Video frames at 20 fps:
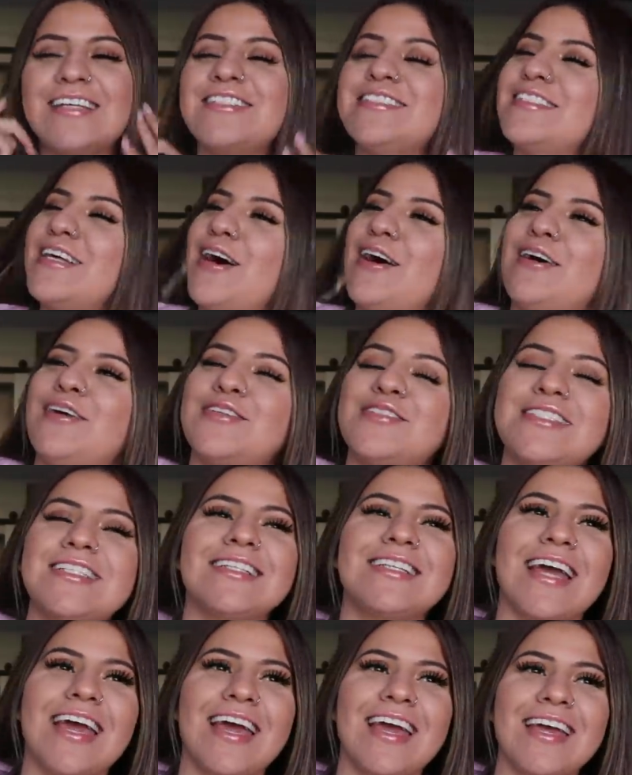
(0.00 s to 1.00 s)
So
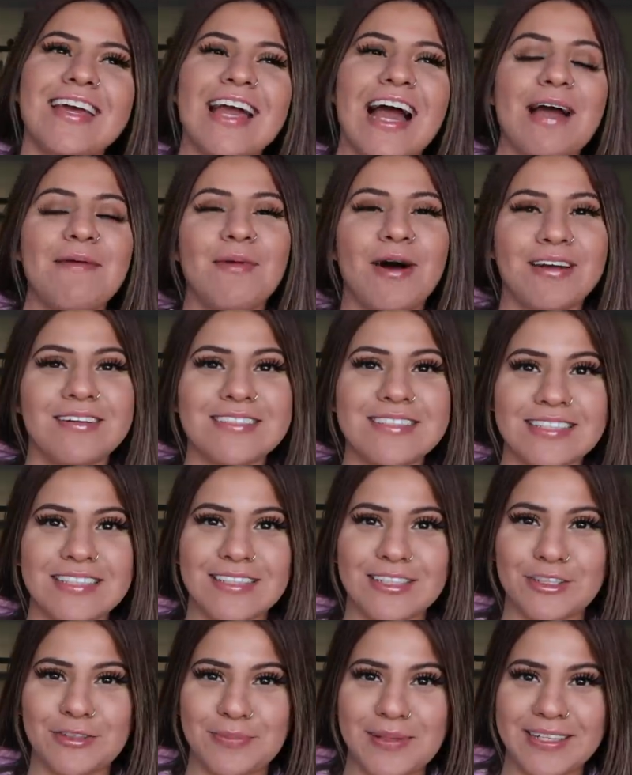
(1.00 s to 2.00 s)
today I'm honestly a
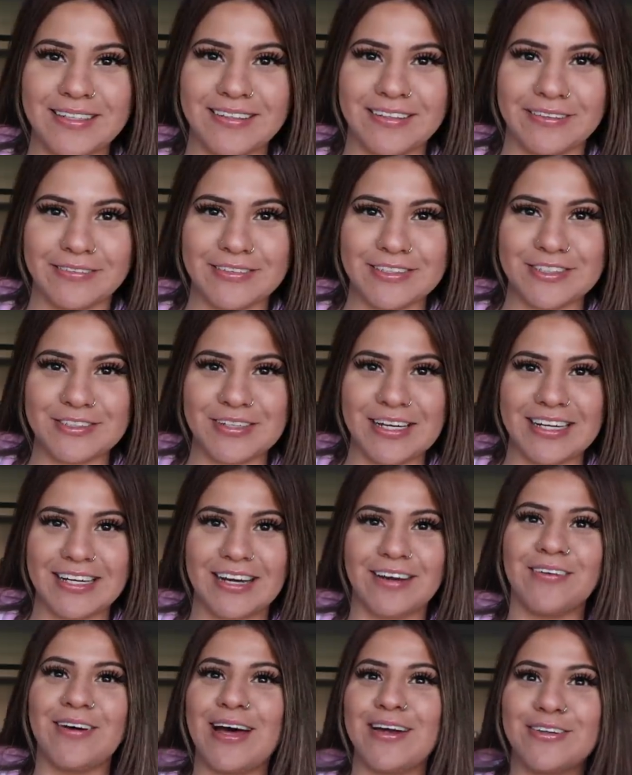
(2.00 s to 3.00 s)
little bit nervous right
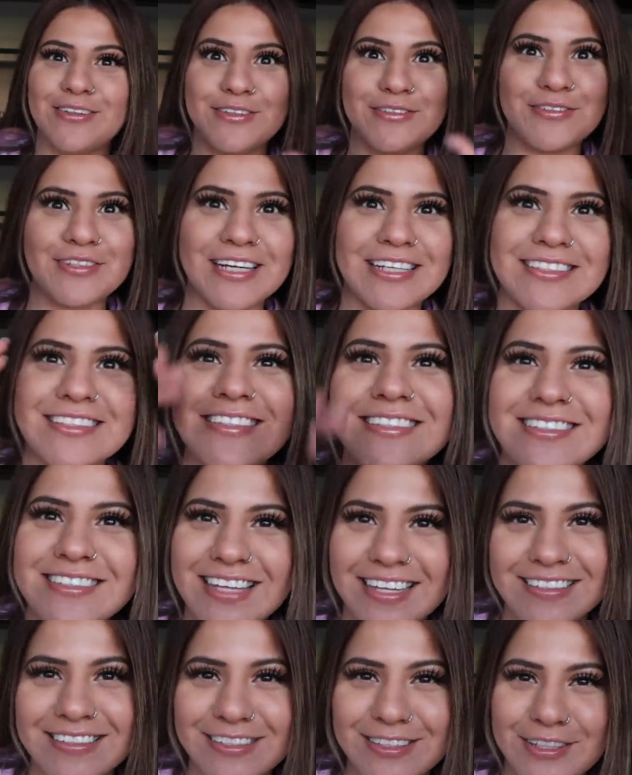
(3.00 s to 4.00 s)
now. I don't know if you guys could
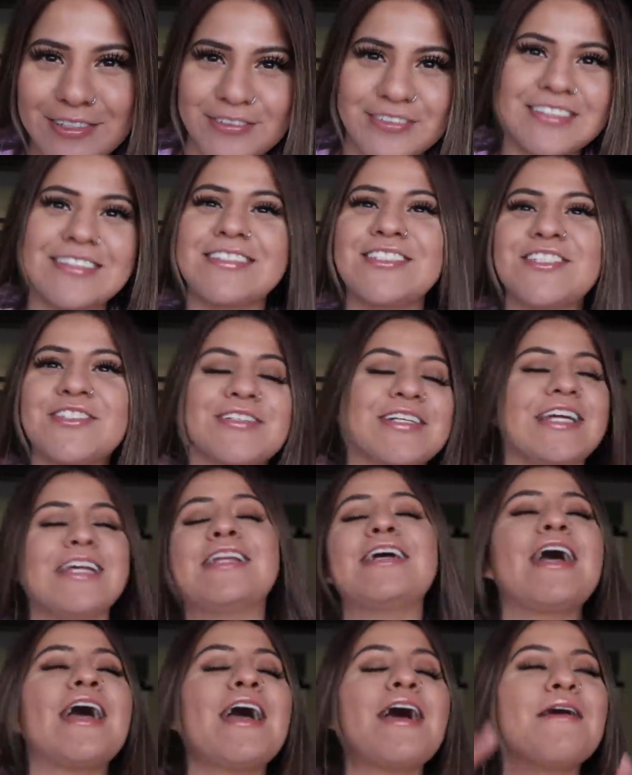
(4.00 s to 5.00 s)
sense it through the
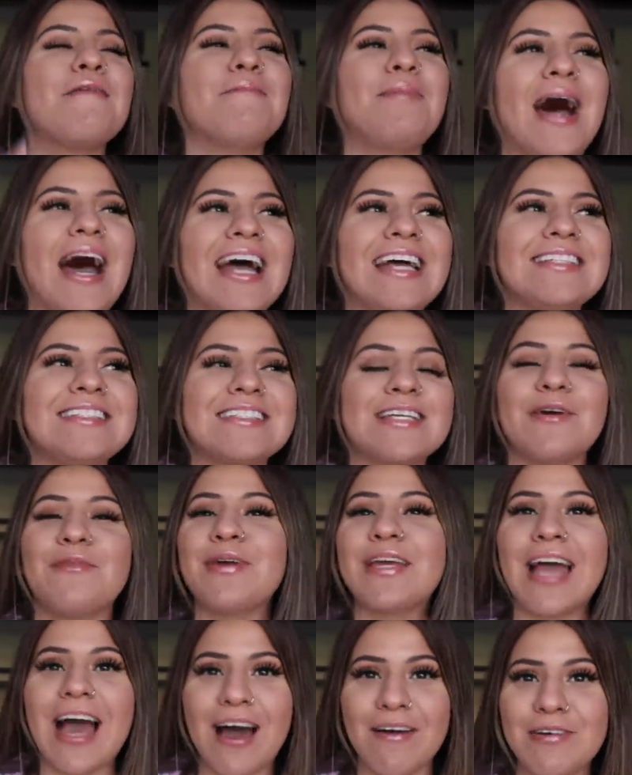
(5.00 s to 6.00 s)
screen, but
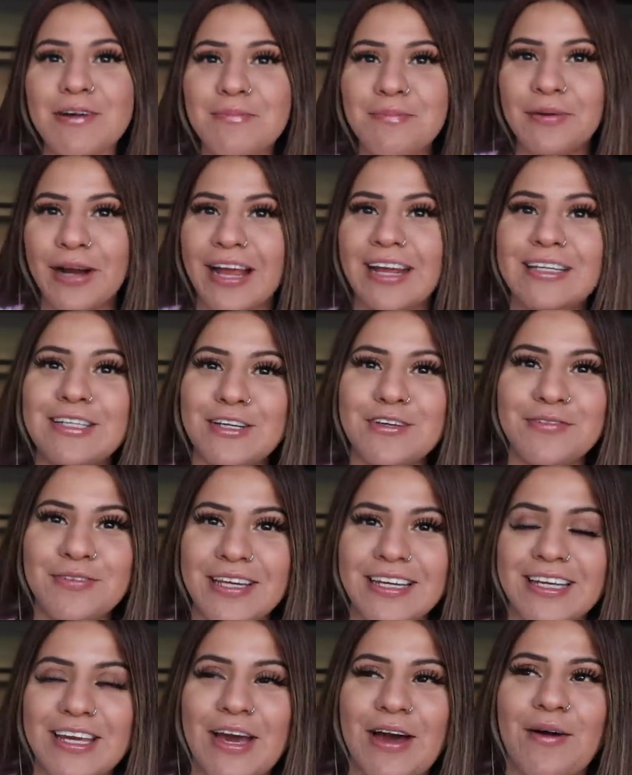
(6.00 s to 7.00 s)
we have a brand new
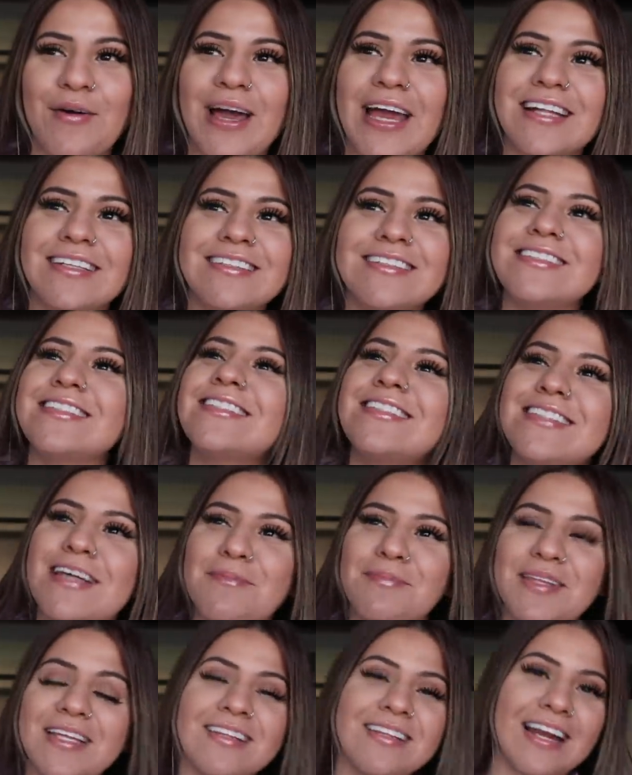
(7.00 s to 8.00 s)
video and this is
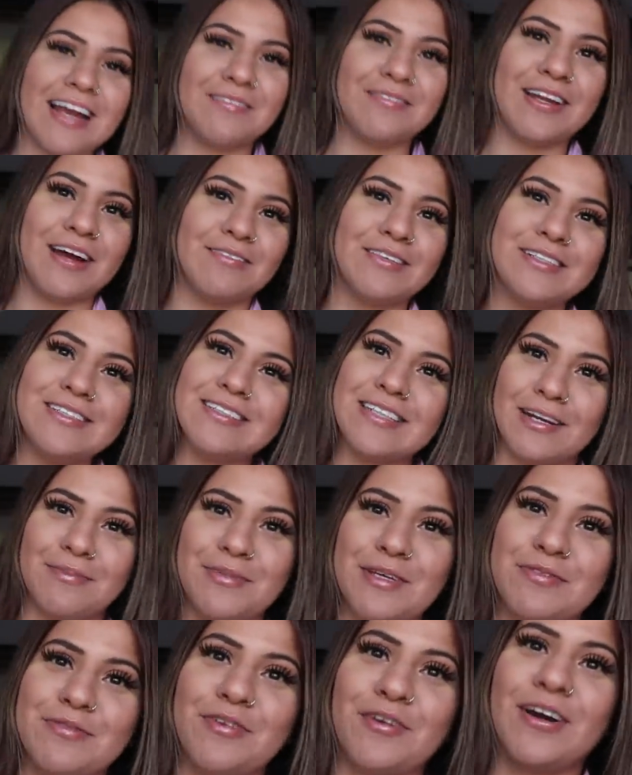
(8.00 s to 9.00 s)
something that I've never done
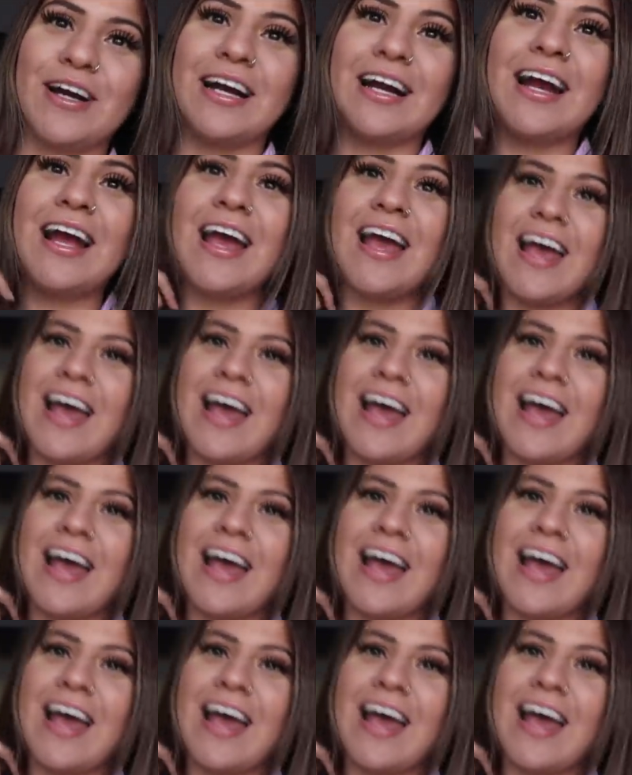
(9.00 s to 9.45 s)
before.